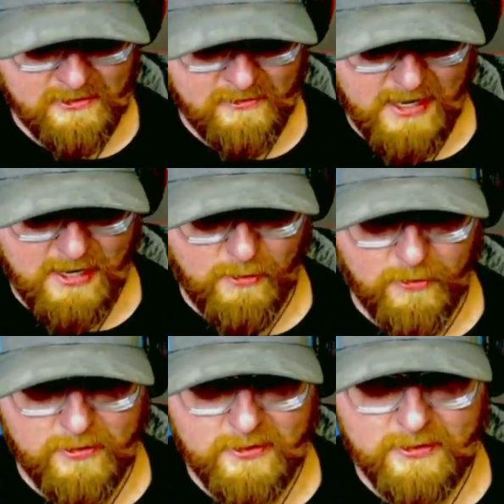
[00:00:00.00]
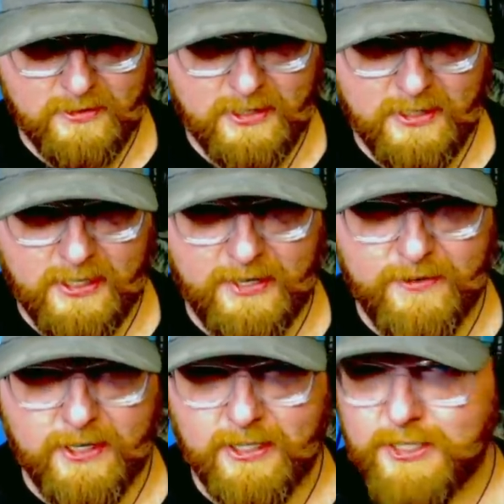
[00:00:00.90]
Wow.
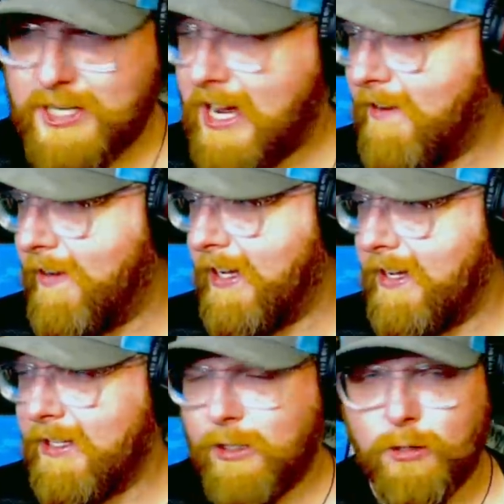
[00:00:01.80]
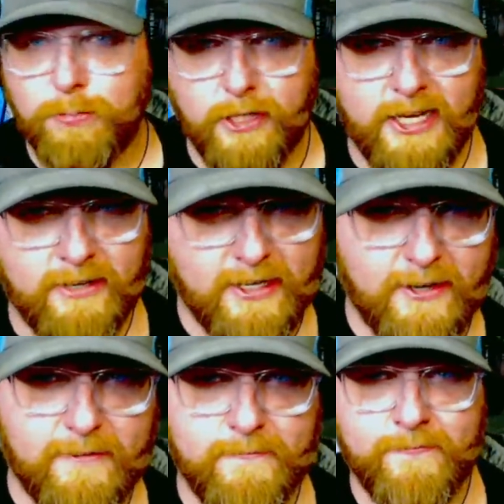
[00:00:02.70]
Even a shot of a low plane there.